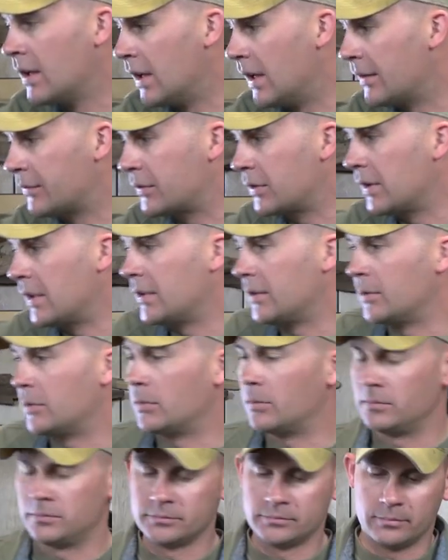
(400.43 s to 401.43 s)
after that
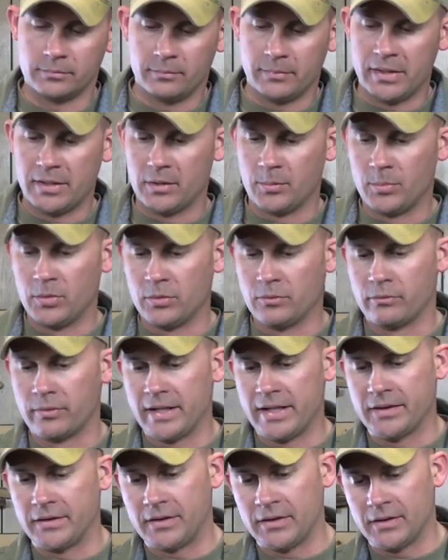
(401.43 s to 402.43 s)
little marabou
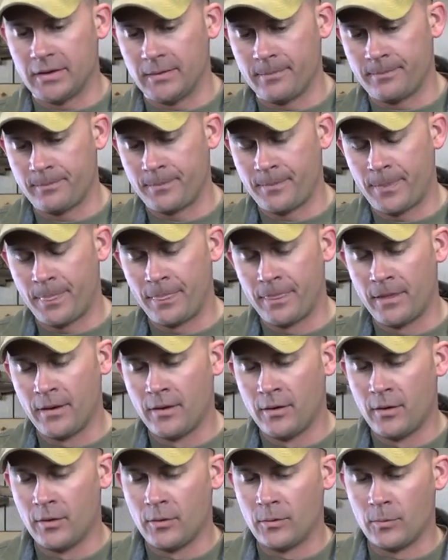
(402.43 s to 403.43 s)
rant there,
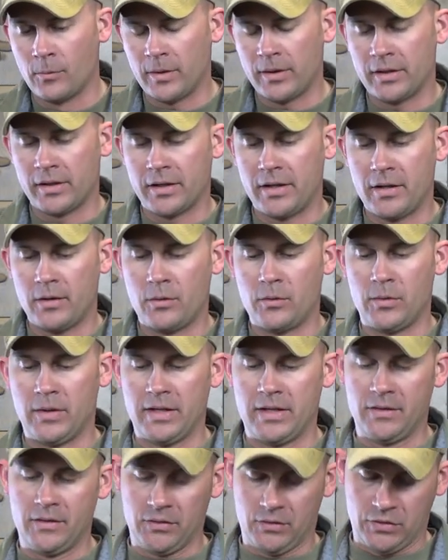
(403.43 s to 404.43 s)
we're going to go
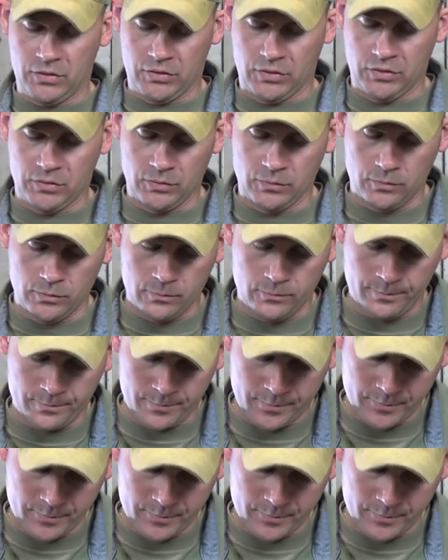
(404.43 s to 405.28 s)
into